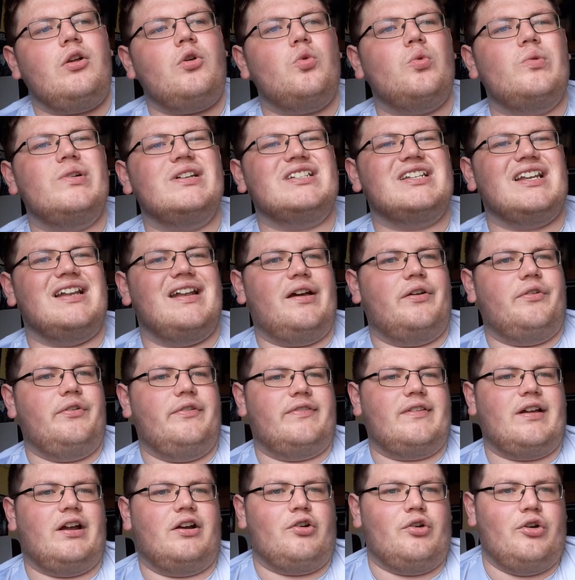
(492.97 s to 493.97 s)
which allows
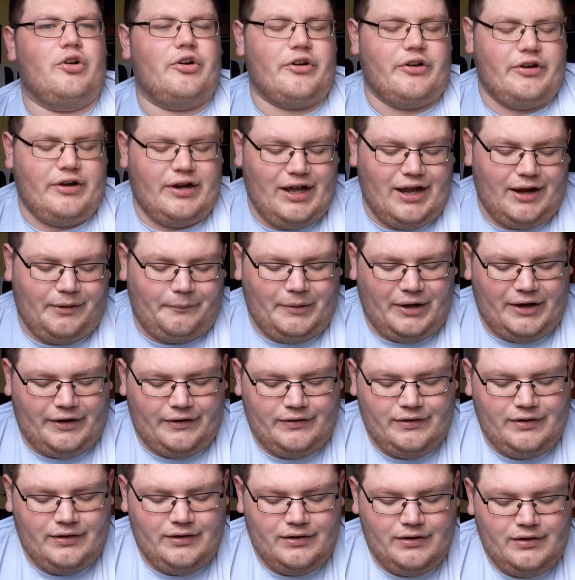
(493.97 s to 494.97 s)
Dark Order and
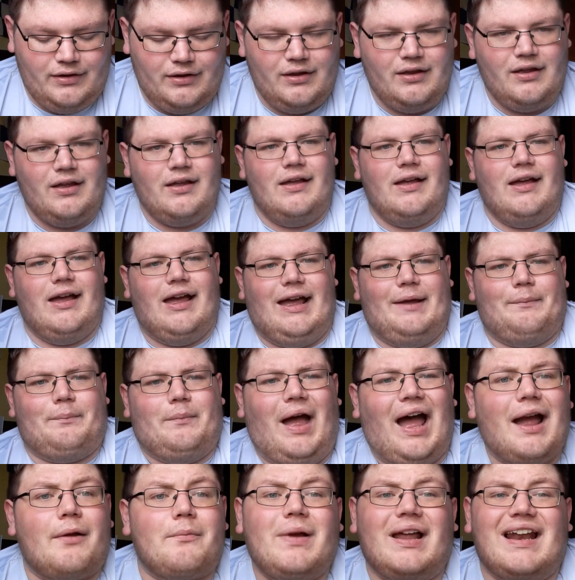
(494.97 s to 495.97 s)
Hangman.
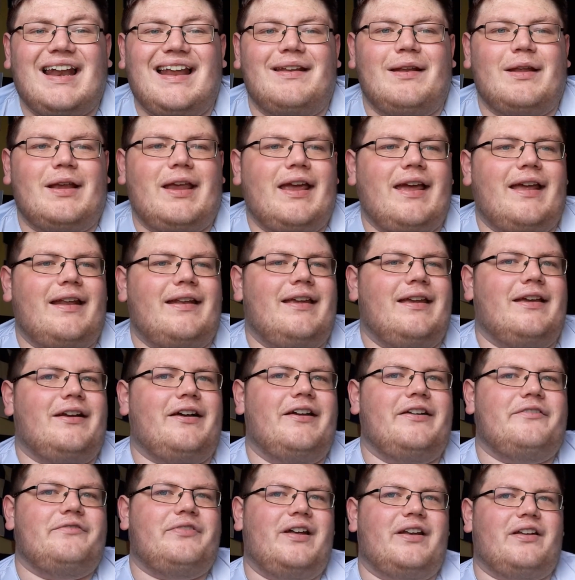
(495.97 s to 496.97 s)
Hangman and Kenny
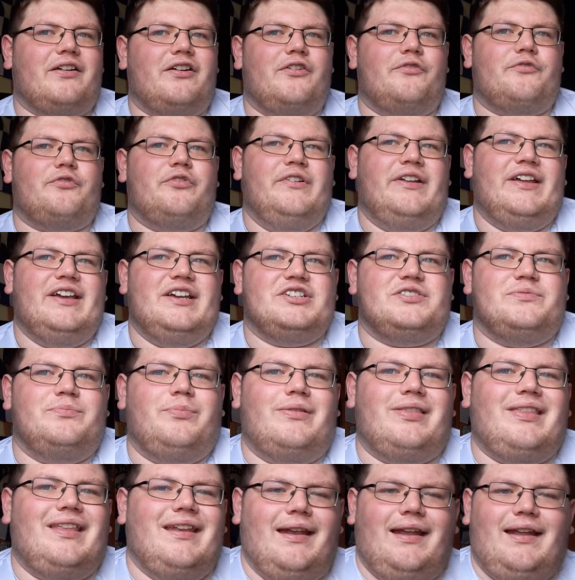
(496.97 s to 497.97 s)
kind of had a confrontation,
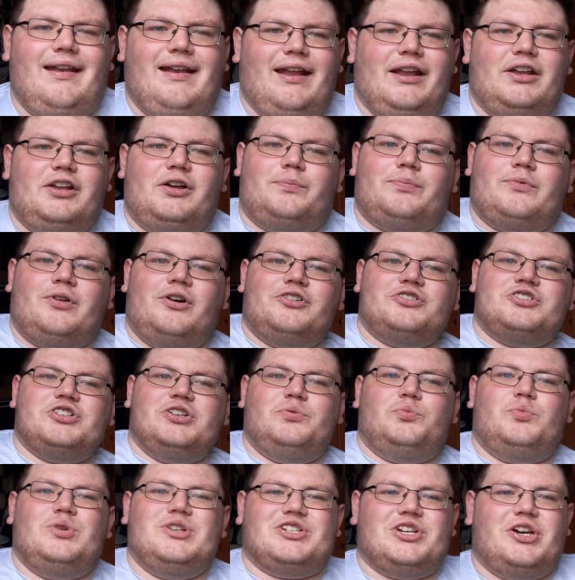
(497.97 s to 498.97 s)
but they didn't end up
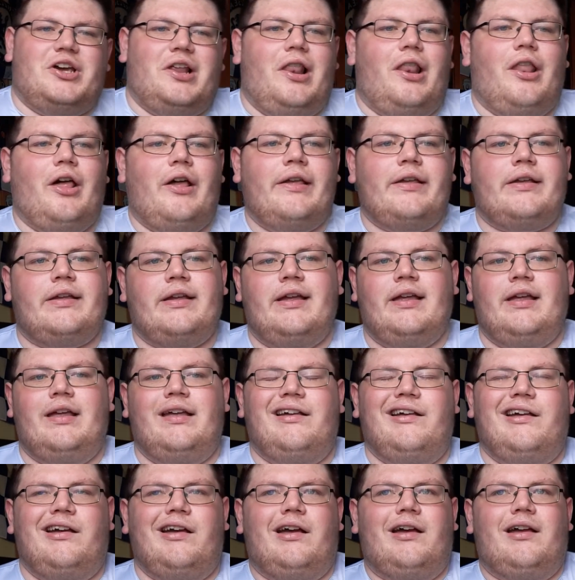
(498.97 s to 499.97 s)
touching, which I like.
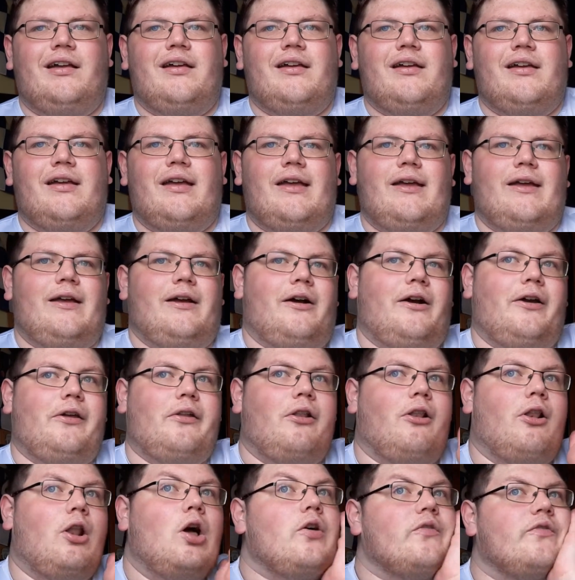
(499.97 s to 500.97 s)
I'd
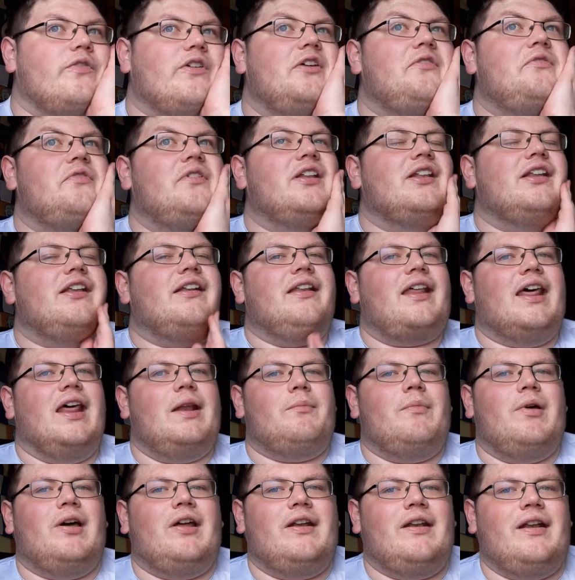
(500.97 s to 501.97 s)
love if in the
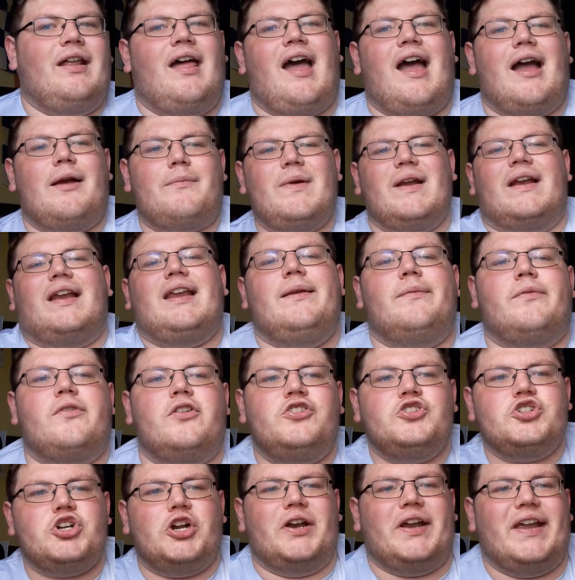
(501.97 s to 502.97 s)
10-man, Hangman keeps
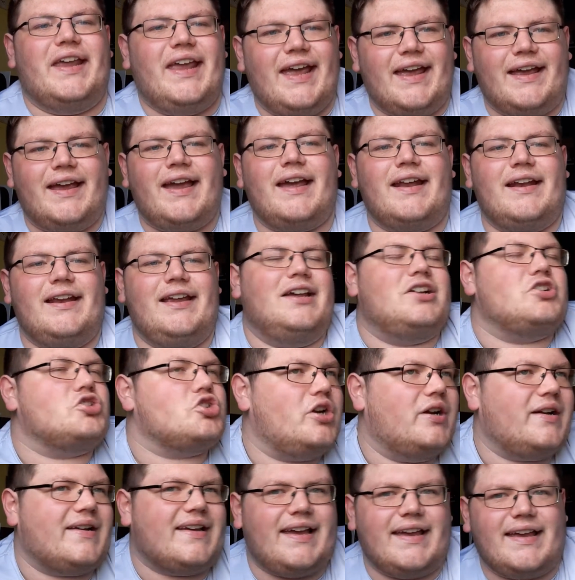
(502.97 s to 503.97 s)
trying to get Kenny
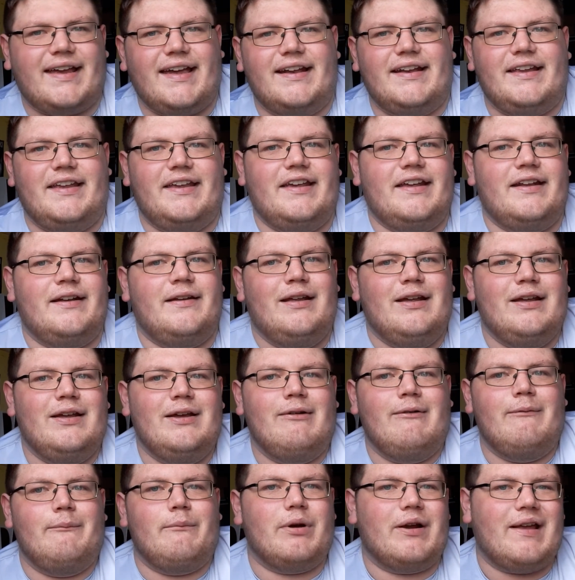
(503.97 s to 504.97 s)
in,
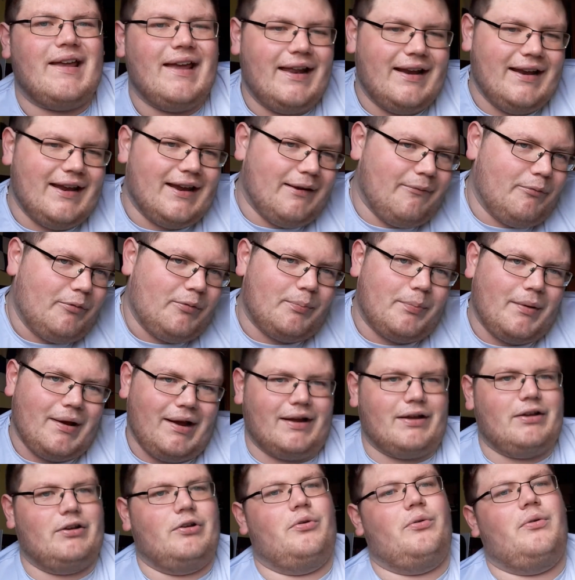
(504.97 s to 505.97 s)
but Kenny keeps
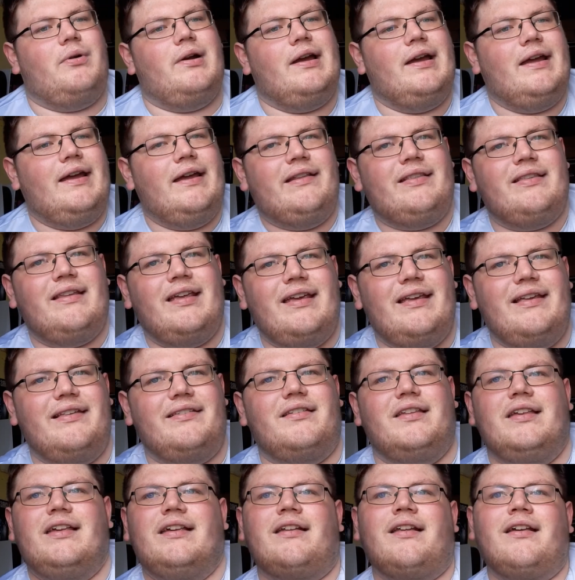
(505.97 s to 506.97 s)
backing away,
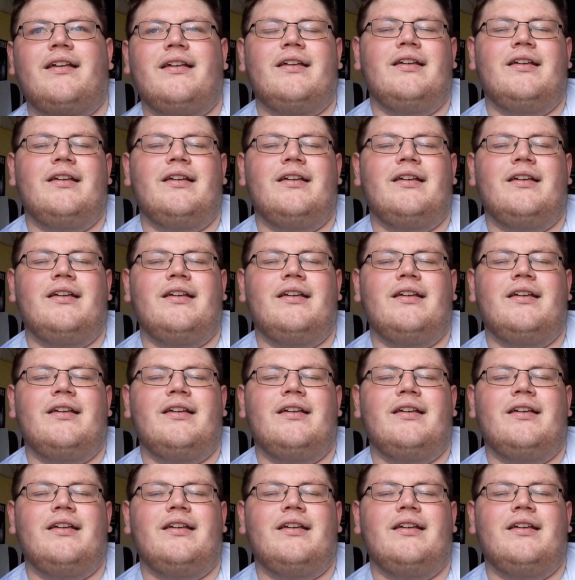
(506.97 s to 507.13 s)
teasing it,